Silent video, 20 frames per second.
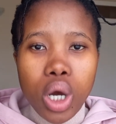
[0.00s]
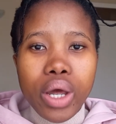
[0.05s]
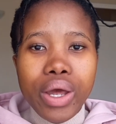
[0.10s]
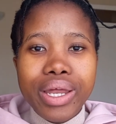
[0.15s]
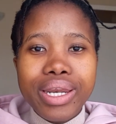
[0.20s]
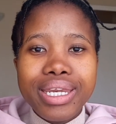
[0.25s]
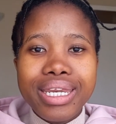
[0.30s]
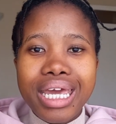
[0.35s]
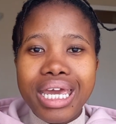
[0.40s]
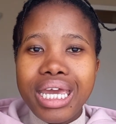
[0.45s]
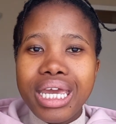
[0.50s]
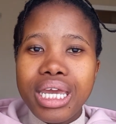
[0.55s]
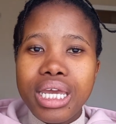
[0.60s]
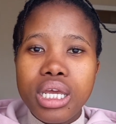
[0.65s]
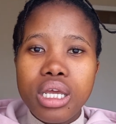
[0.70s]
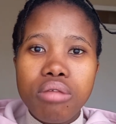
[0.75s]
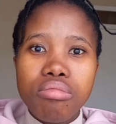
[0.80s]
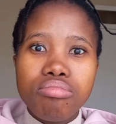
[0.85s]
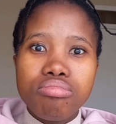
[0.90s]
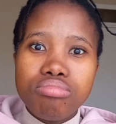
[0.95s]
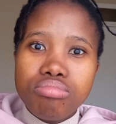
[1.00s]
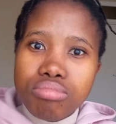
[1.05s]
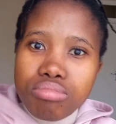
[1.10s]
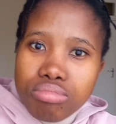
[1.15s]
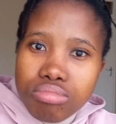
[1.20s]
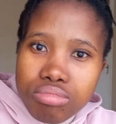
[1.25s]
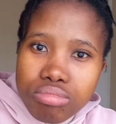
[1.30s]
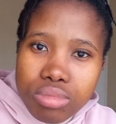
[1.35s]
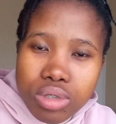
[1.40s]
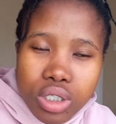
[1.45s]
they
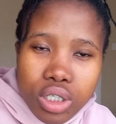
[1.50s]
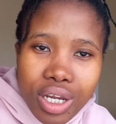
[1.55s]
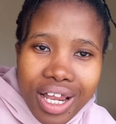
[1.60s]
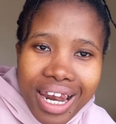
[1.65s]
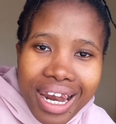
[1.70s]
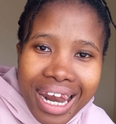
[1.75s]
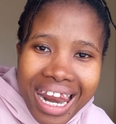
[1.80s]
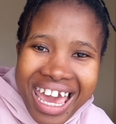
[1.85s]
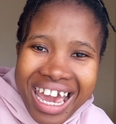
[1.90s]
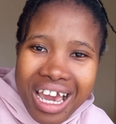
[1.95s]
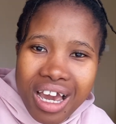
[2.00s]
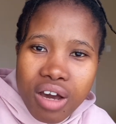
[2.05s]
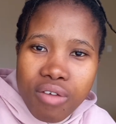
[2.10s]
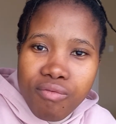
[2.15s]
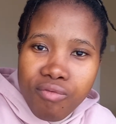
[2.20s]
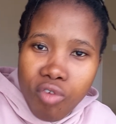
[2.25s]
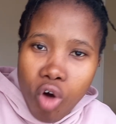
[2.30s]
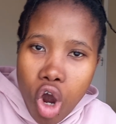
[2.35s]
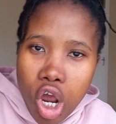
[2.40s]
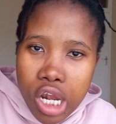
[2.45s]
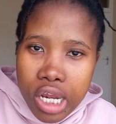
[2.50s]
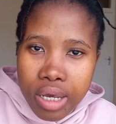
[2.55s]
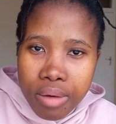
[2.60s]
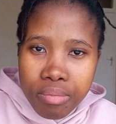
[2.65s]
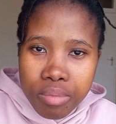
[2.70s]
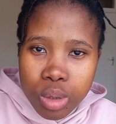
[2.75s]
lack volume,